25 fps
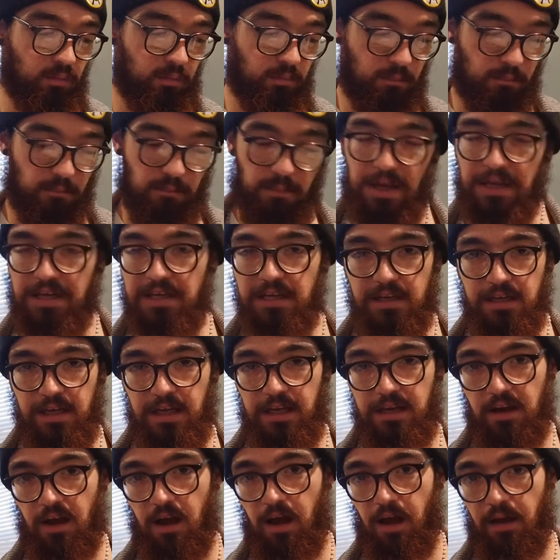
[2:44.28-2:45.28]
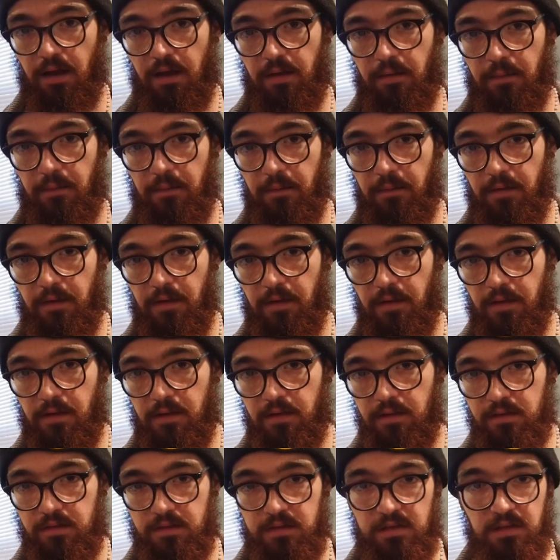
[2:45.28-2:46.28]
Many cannot,
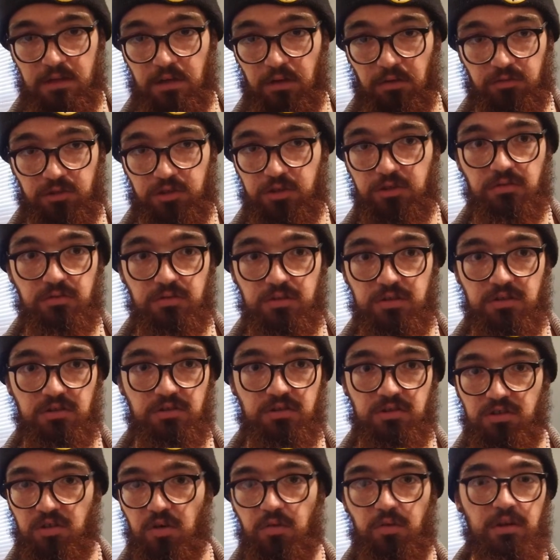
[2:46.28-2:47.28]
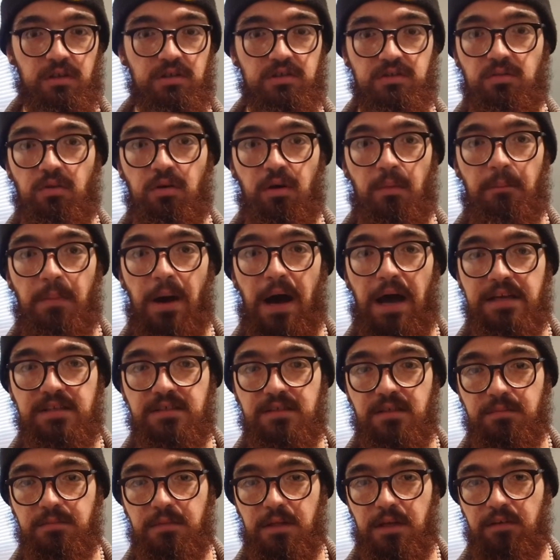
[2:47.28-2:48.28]
choose to just go to the store and buy
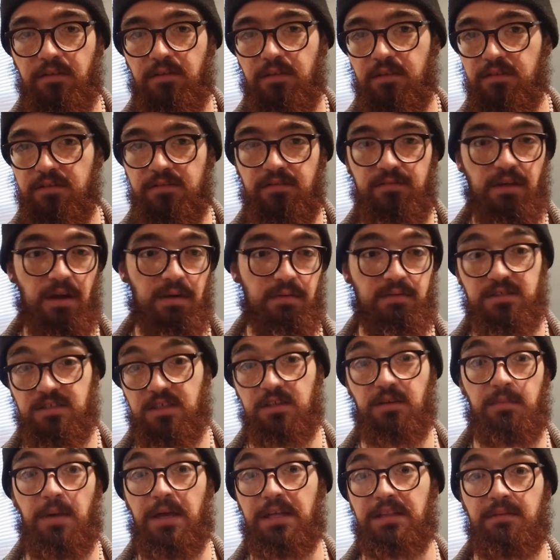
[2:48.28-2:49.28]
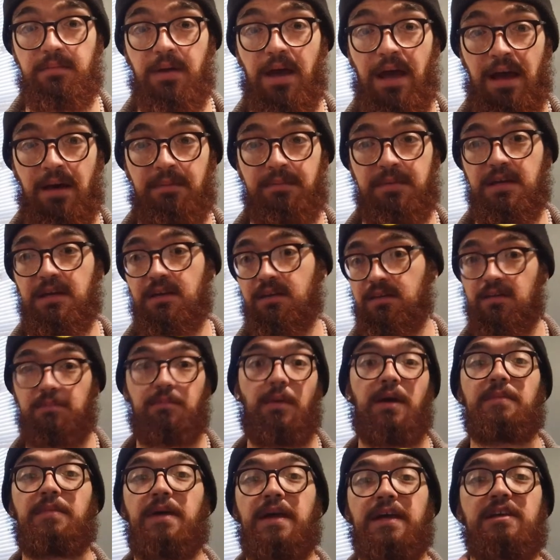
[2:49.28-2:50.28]
something that's going to make them happy. It
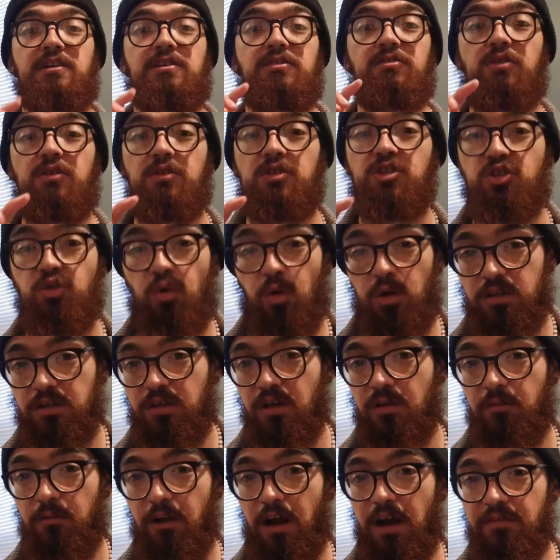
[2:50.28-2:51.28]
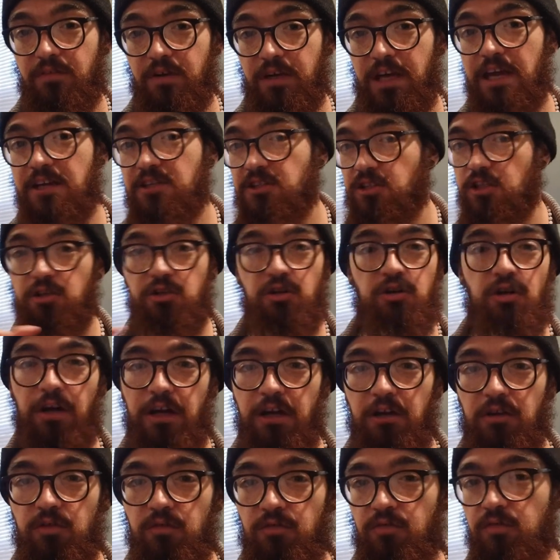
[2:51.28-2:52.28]
might make you short-term gratification. You get
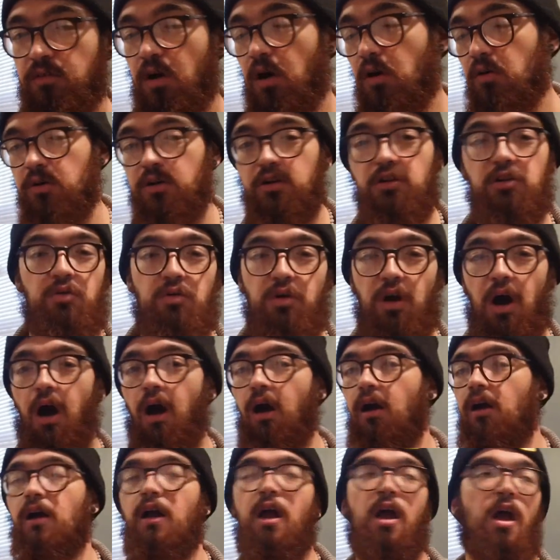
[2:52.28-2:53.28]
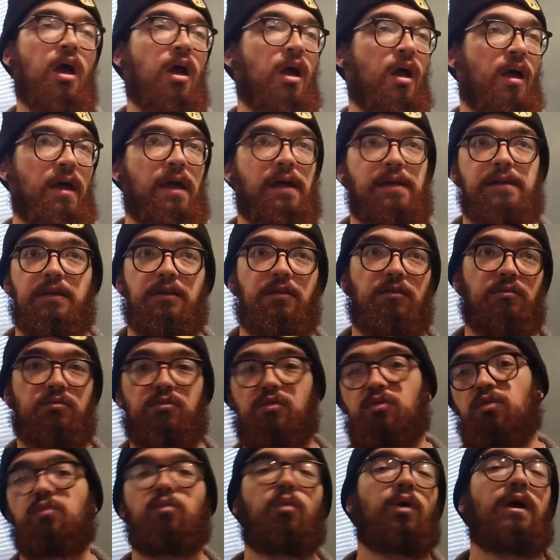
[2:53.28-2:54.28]
a new phone, new car,
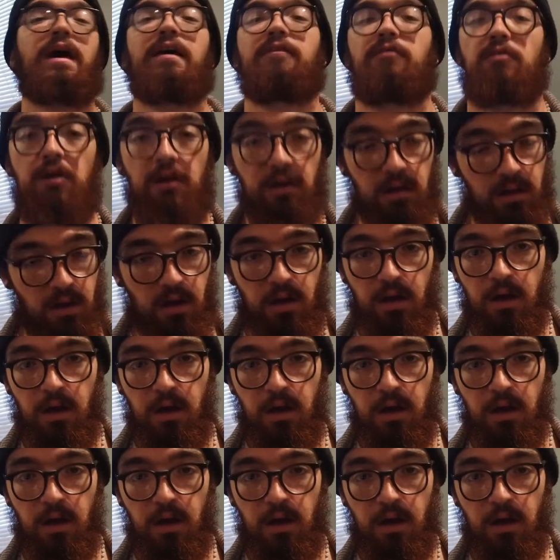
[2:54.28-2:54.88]
whatever.